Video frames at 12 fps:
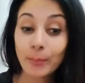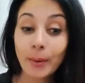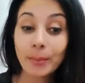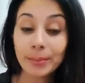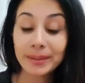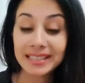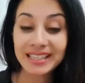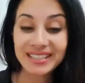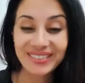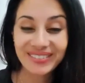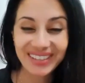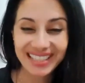probably need
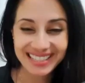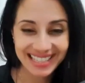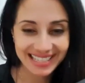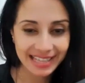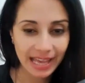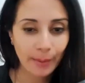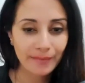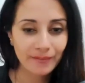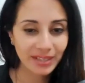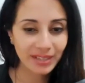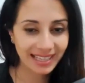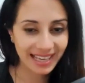to reassess how I'm
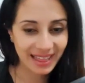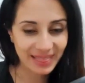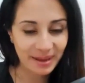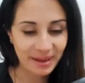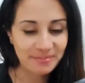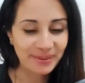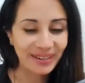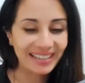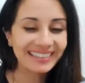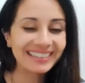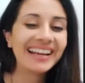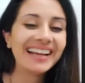feeling at that
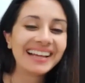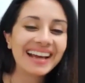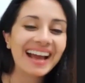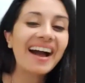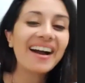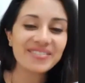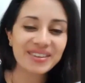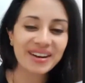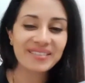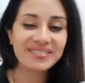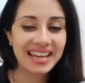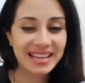point after
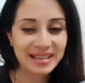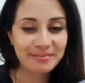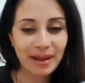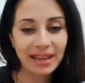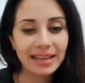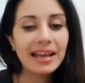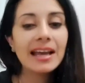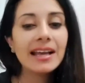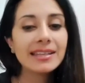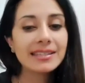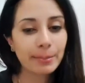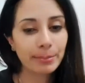I've taken my
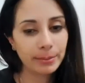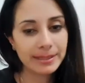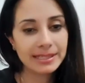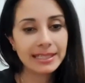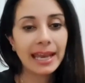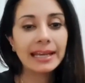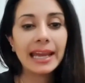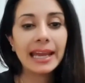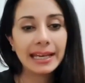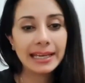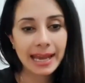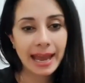supplements again.
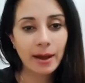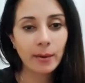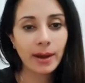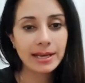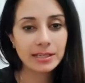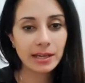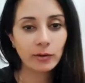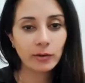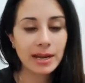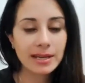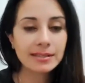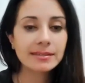Anyhow, I
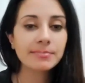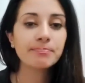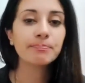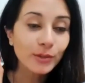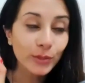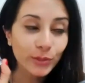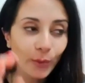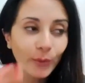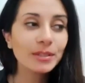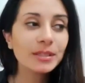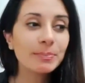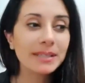digress. So
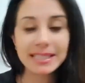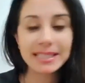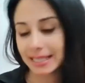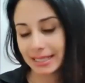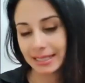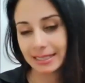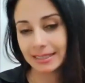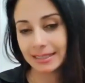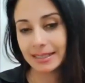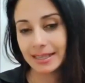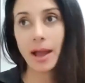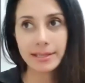those particular
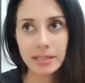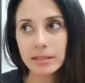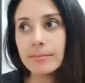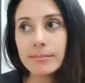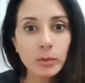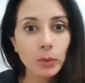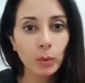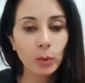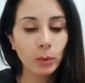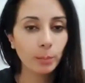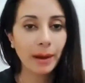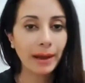items
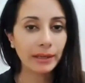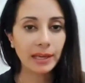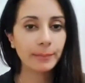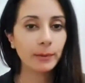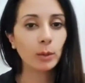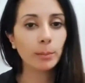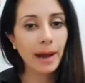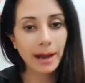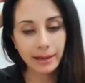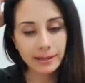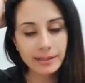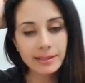or biochemical
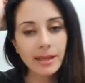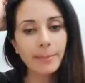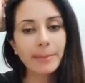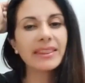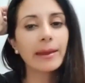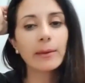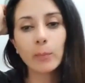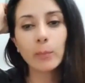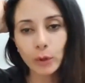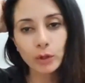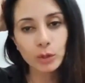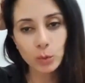markers, they
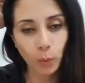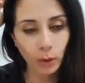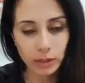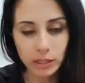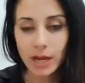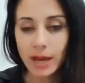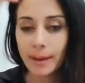weren't what